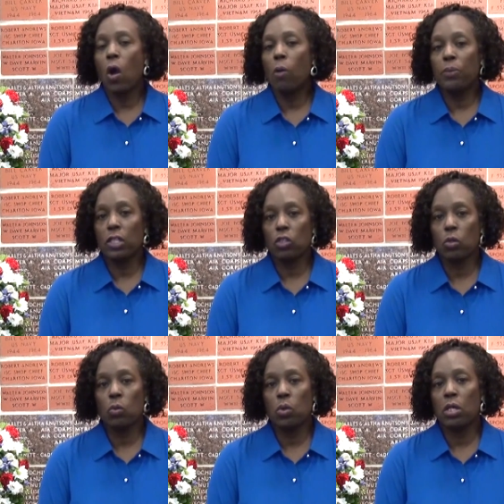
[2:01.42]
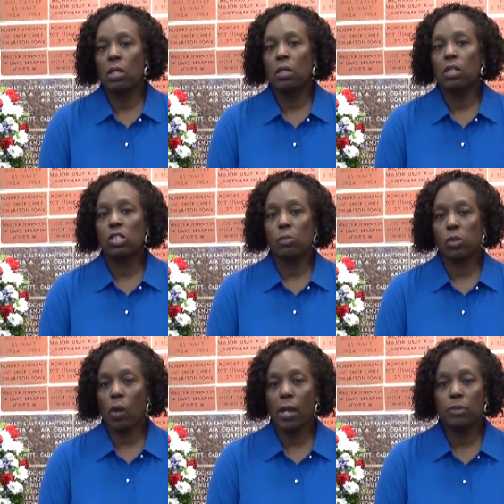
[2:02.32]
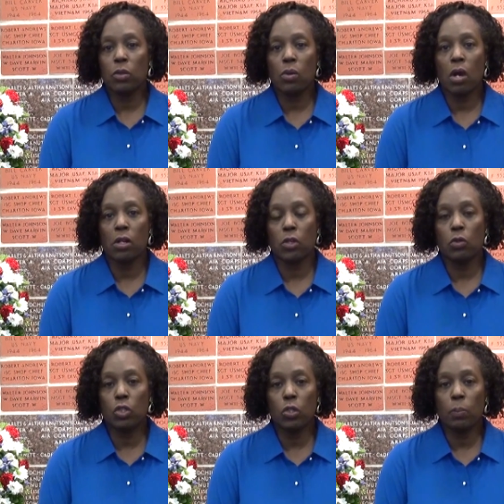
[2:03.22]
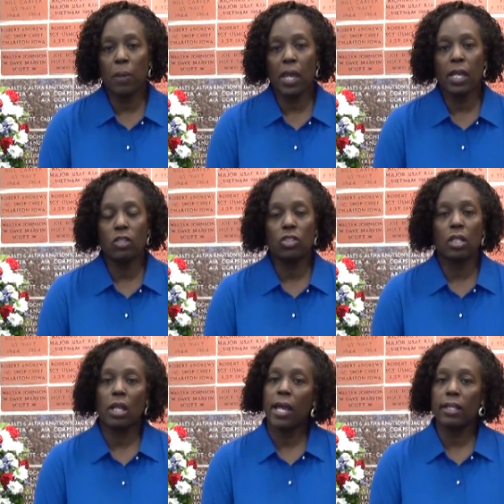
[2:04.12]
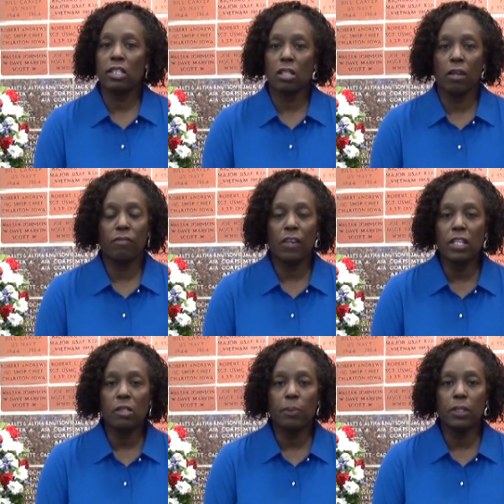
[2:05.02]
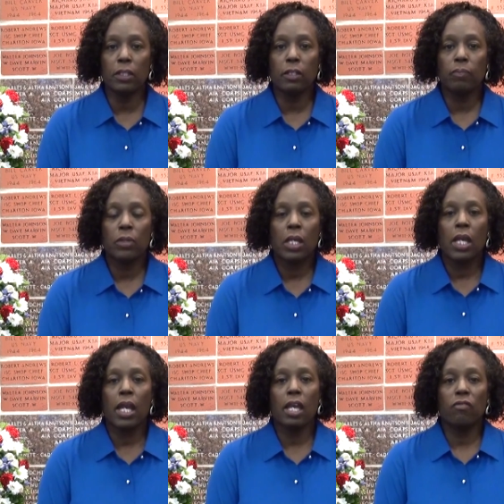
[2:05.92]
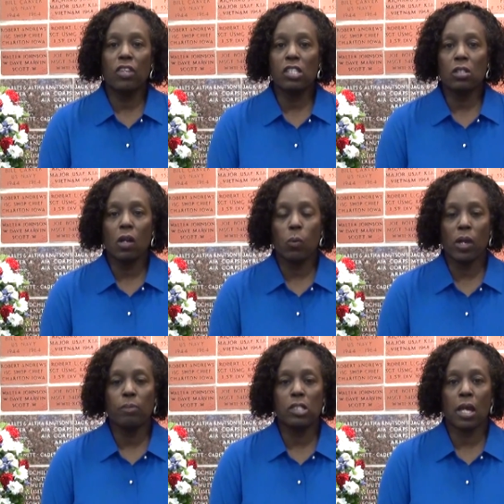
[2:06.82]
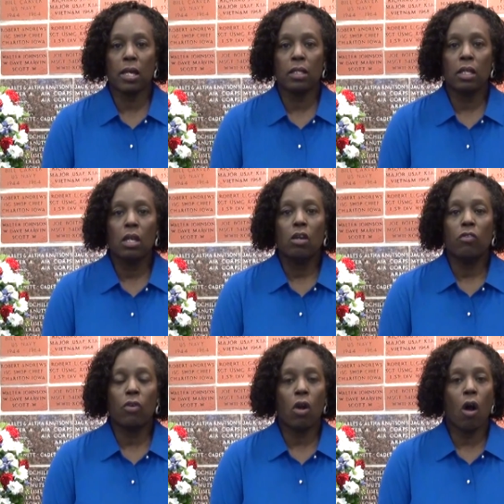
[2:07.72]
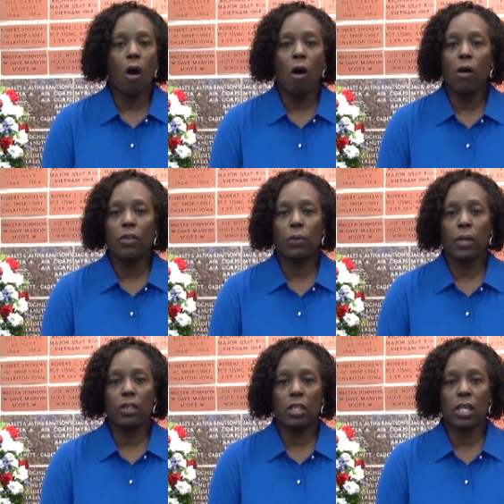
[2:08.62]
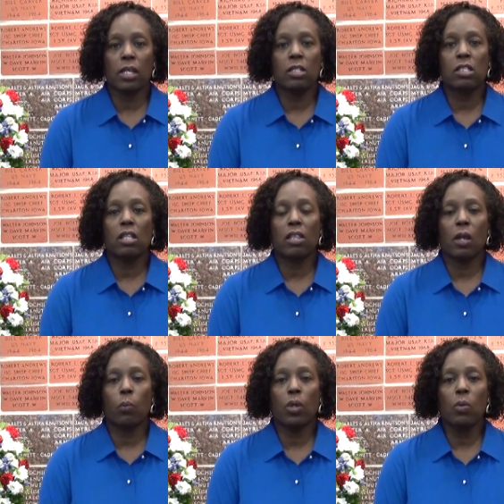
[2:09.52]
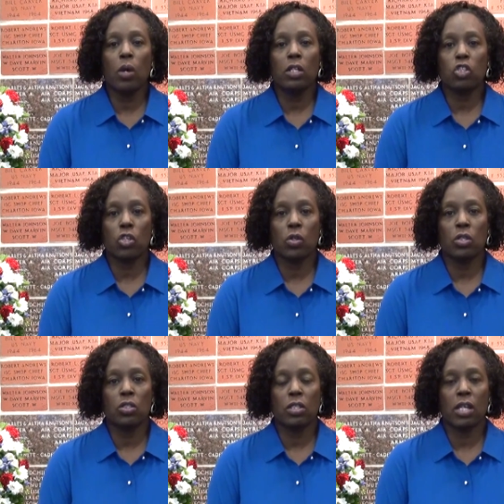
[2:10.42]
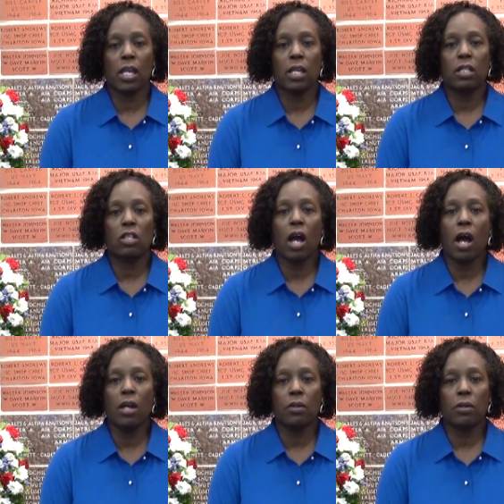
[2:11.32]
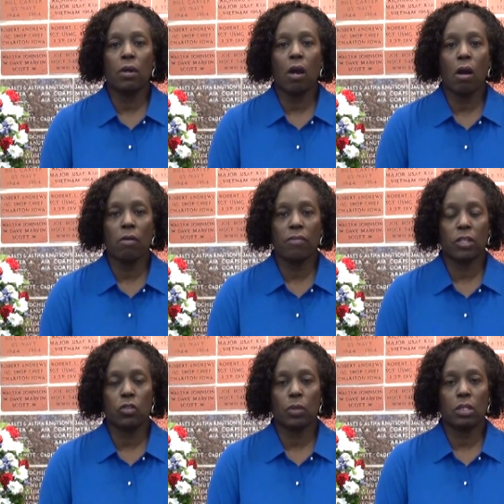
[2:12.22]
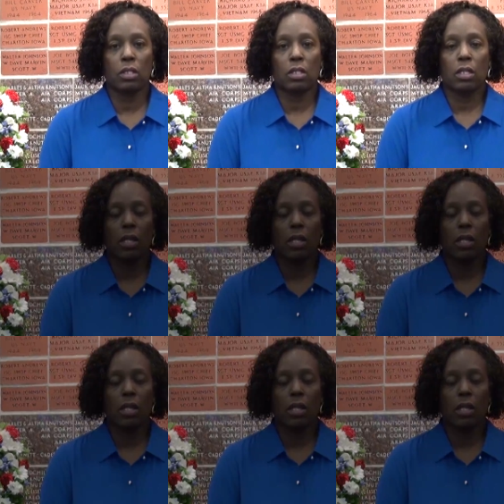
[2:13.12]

hope that you will subscribe to our YouTube page, like us on Facebook, and visit our website for all the great things that we want to show you today to honor our veterans.